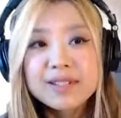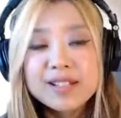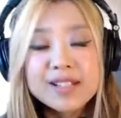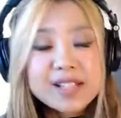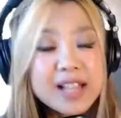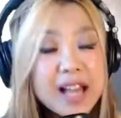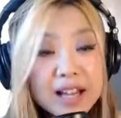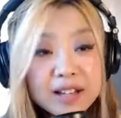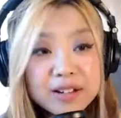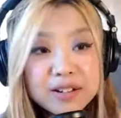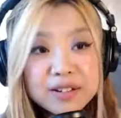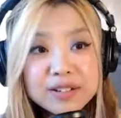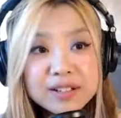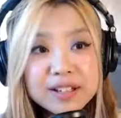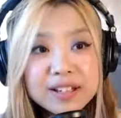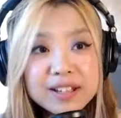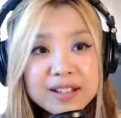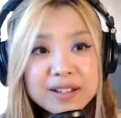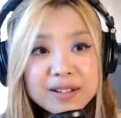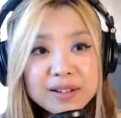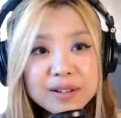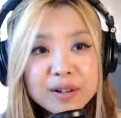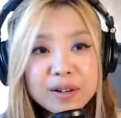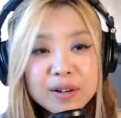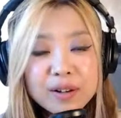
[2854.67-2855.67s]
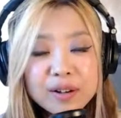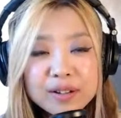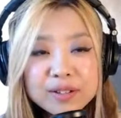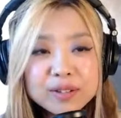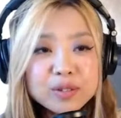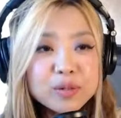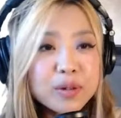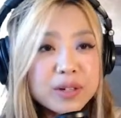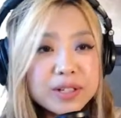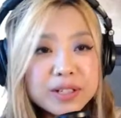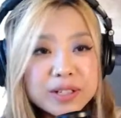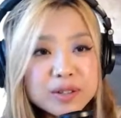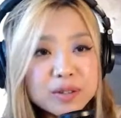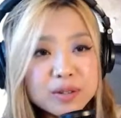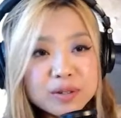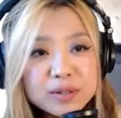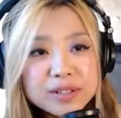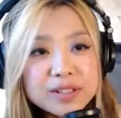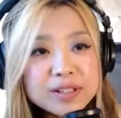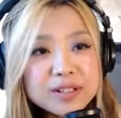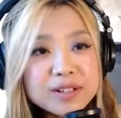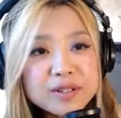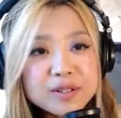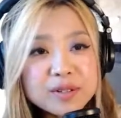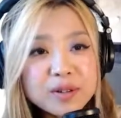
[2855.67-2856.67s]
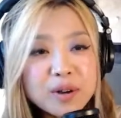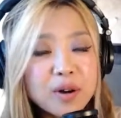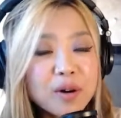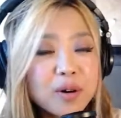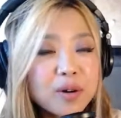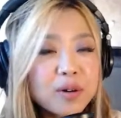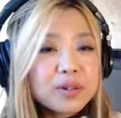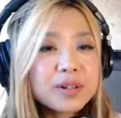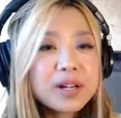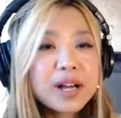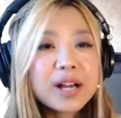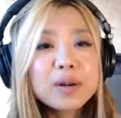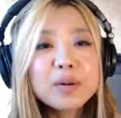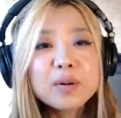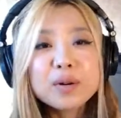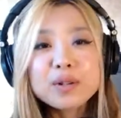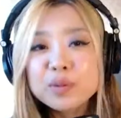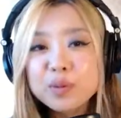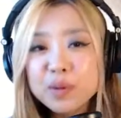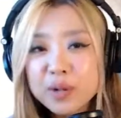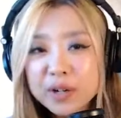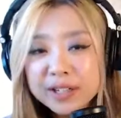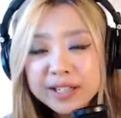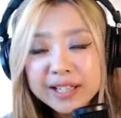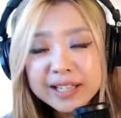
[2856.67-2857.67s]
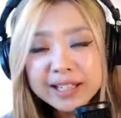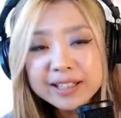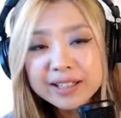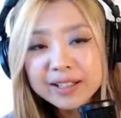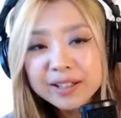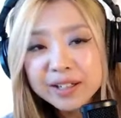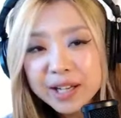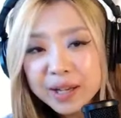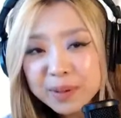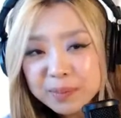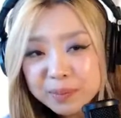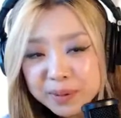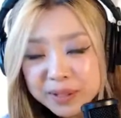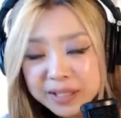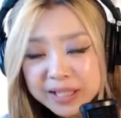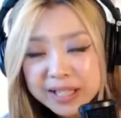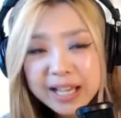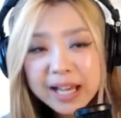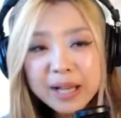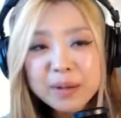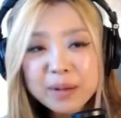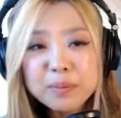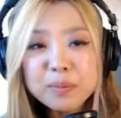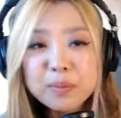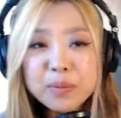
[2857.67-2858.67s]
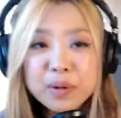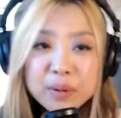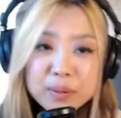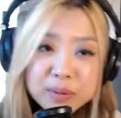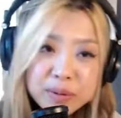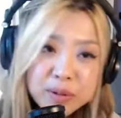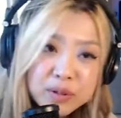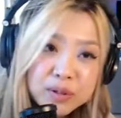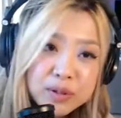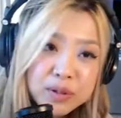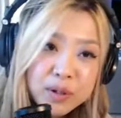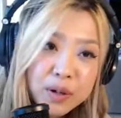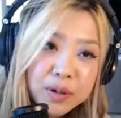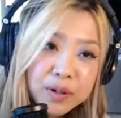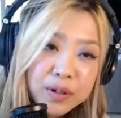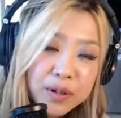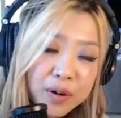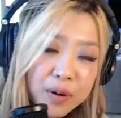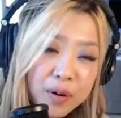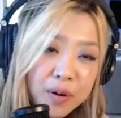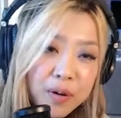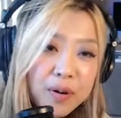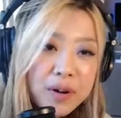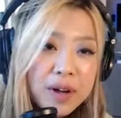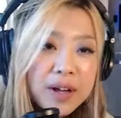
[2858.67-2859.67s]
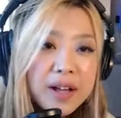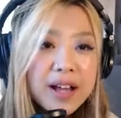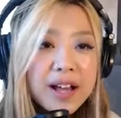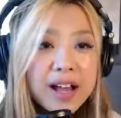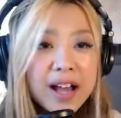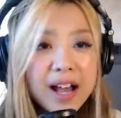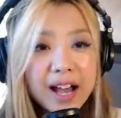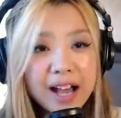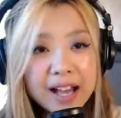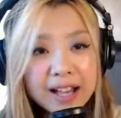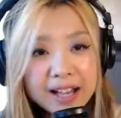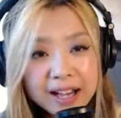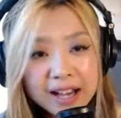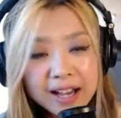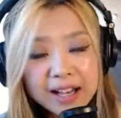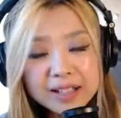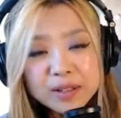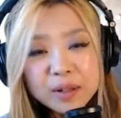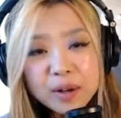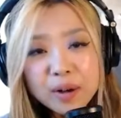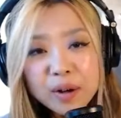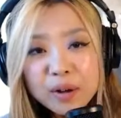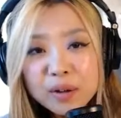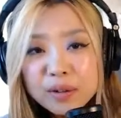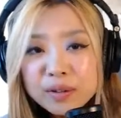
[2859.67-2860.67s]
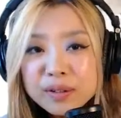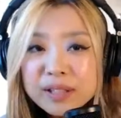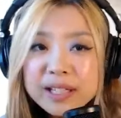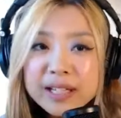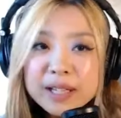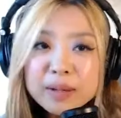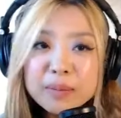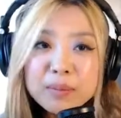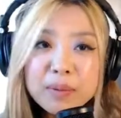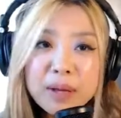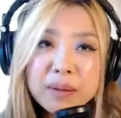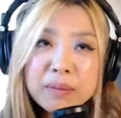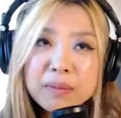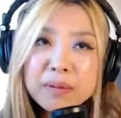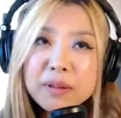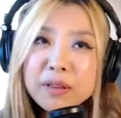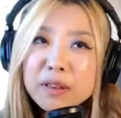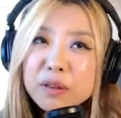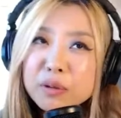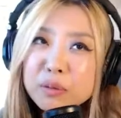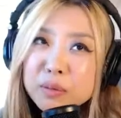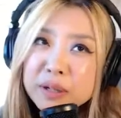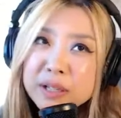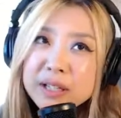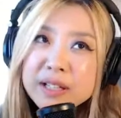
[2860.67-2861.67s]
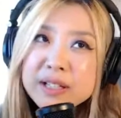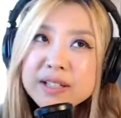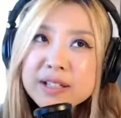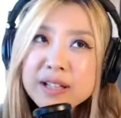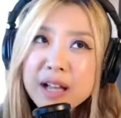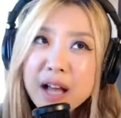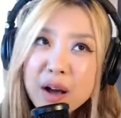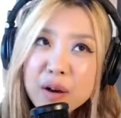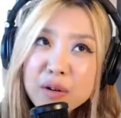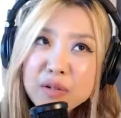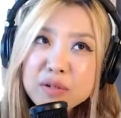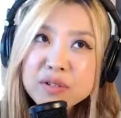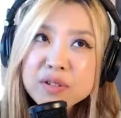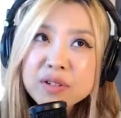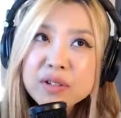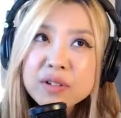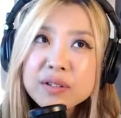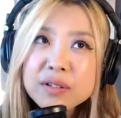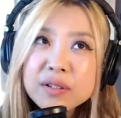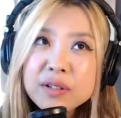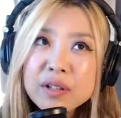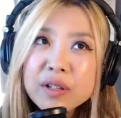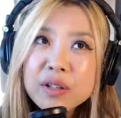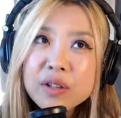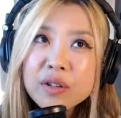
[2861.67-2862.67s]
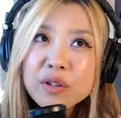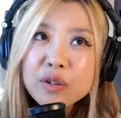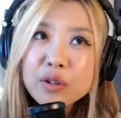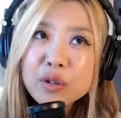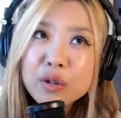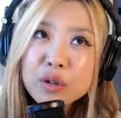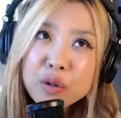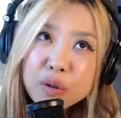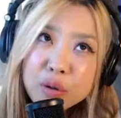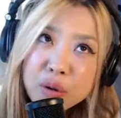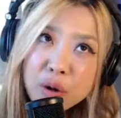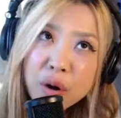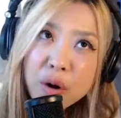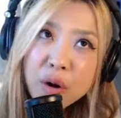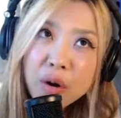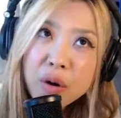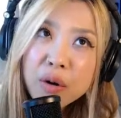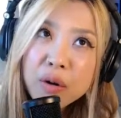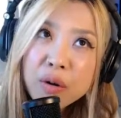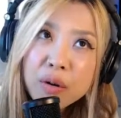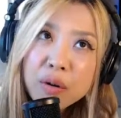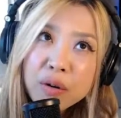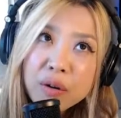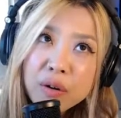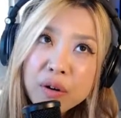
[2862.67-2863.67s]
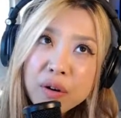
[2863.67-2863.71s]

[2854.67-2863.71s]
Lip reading: Suddenly, 22 years old, I was working in the company. I moved to Tokyo. I had only maybe 3,000 euro.